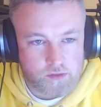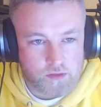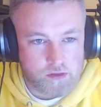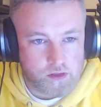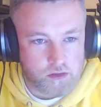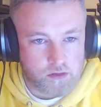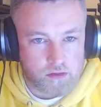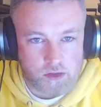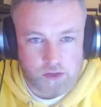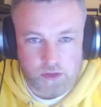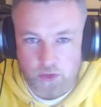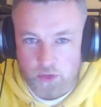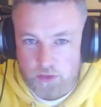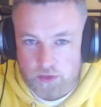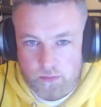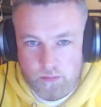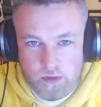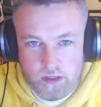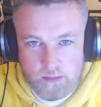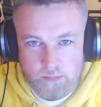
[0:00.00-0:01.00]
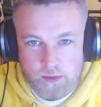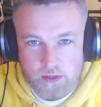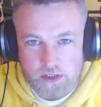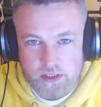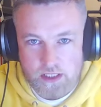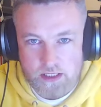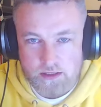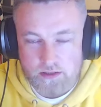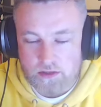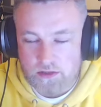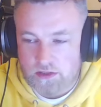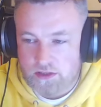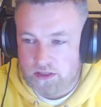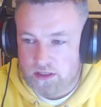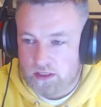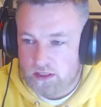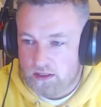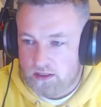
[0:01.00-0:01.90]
across other prepper channels,